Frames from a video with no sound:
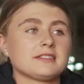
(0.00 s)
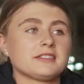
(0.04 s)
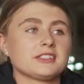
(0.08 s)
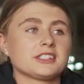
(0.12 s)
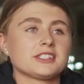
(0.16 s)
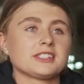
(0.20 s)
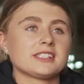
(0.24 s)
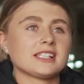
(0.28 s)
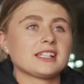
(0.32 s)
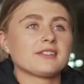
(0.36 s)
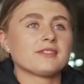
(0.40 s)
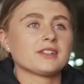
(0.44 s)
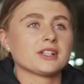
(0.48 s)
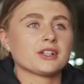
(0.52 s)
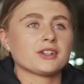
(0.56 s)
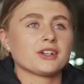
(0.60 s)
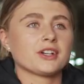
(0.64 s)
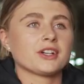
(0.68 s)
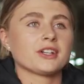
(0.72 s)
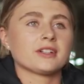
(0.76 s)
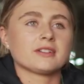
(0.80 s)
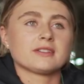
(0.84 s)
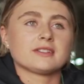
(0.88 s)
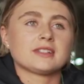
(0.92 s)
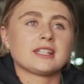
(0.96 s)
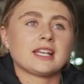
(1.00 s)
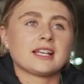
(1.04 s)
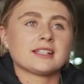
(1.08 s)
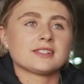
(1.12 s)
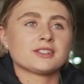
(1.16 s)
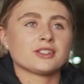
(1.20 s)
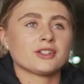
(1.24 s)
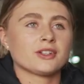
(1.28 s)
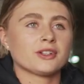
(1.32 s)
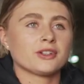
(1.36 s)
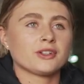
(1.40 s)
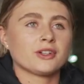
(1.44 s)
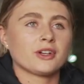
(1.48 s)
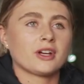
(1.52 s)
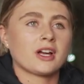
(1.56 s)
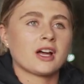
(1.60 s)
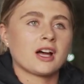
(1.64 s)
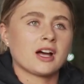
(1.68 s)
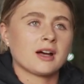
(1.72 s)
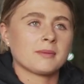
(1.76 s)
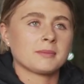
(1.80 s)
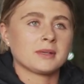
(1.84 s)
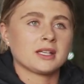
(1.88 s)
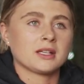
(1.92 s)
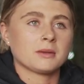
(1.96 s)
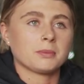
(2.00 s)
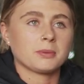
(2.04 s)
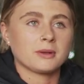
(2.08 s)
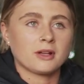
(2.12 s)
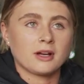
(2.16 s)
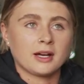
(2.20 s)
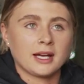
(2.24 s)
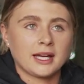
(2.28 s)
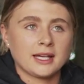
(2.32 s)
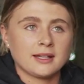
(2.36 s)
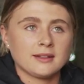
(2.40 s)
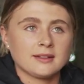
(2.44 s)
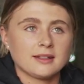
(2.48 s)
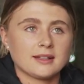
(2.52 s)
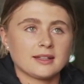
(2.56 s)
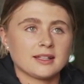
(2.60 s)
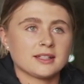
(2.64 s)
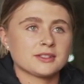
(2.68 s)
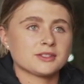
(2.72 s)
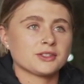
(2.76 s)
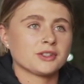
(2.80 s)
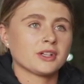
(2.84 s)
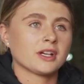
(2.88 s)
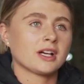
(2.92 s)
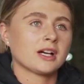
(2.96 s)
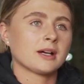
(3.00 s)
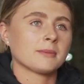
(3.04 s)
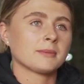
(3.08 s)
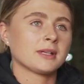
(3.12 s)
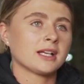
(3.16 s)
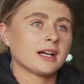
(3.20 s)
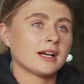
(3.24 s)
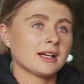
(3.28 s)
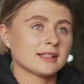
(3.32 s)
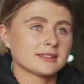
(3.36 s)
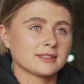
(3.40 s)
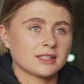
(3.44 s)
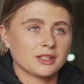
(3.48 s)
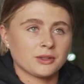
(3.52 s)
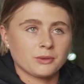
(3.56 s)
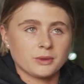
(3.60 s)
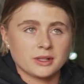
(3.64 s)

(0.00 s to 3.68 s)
Just to give it a go. There's no harm in applying, there's no harm in asking